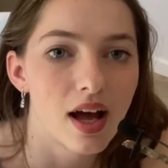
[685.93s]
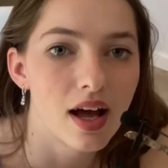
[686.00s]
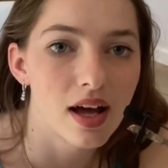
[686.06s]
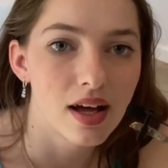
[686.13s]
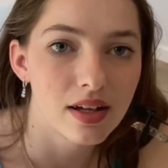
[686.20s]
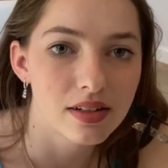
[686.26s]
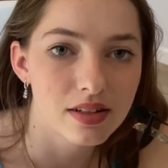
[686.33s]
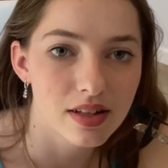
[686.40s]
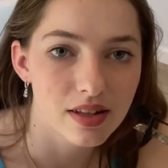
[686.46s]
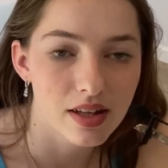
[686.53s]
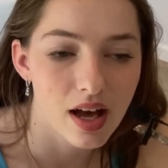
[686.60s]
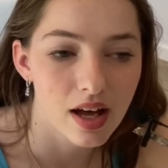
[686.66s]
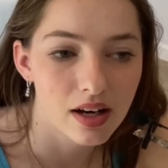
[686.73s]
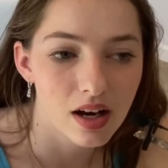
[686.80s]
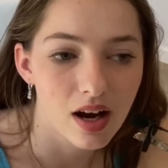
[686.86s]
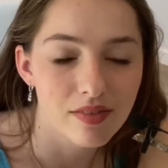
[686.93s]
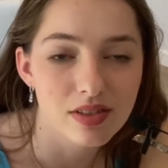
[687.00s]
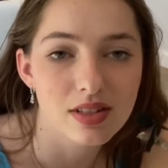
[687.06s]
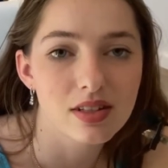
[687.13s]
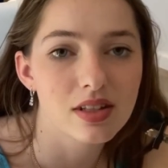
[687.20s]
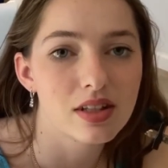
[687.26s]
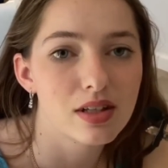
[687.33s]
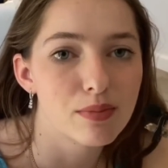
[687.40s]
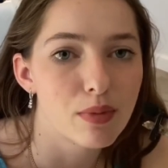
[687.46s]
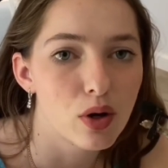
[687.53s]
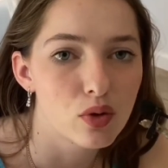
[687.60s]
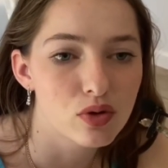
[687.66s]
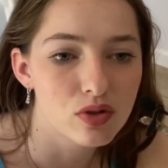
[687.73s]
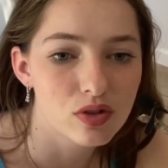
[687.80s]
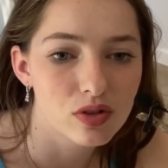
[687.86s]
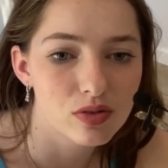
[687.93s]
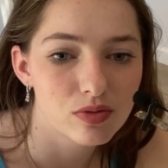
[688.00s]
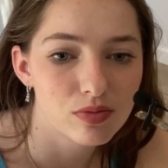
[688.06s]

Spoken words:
And then obviously the most